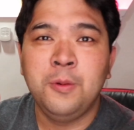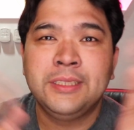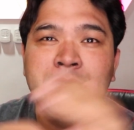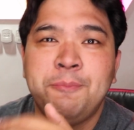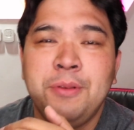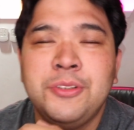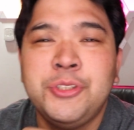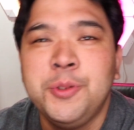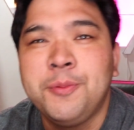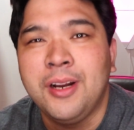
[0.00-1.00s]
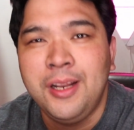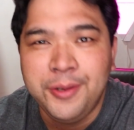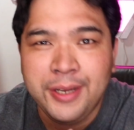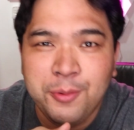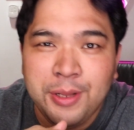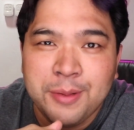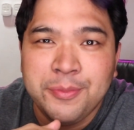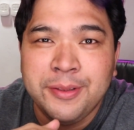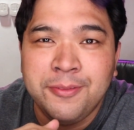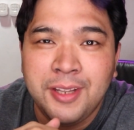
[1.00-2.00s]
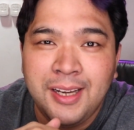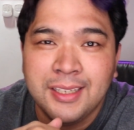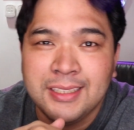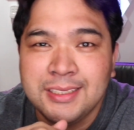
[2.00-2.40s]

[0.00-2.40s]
What's up YouTube? Carlo here. Welcome to the vlog.